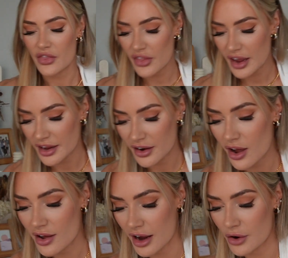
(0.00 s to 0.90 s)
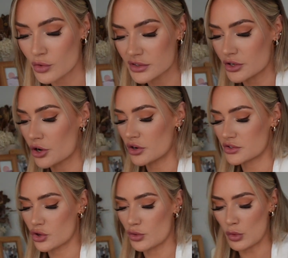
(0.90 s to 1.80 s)
And then I also got
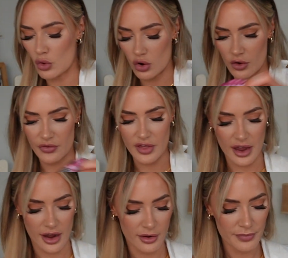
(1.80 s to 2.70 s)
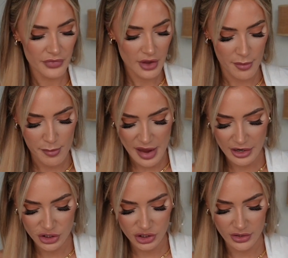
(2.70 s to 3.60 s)
two more of their
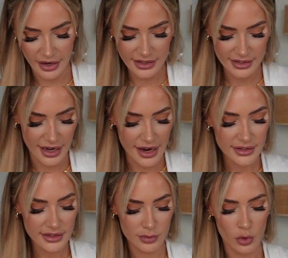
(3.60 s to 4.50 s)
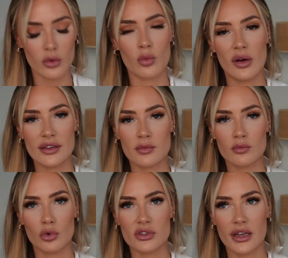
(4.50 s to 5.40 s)
mesh like sets. Well, one
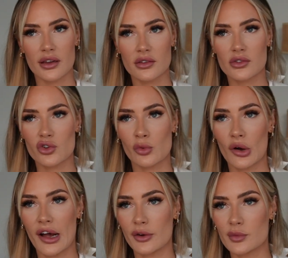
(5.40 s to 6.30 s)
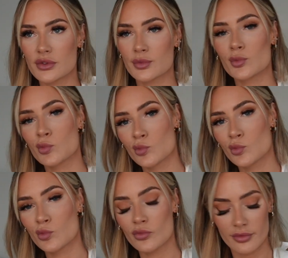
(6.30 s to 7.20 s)
more set, two more items.
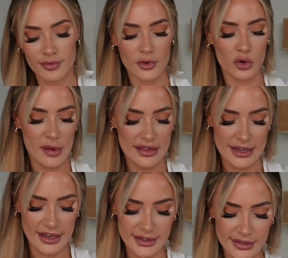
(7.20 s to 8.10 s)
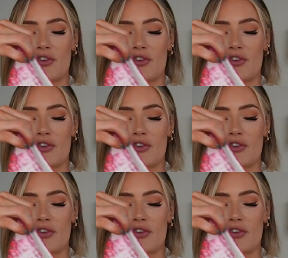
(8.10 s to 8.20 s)
Good maths, Alex.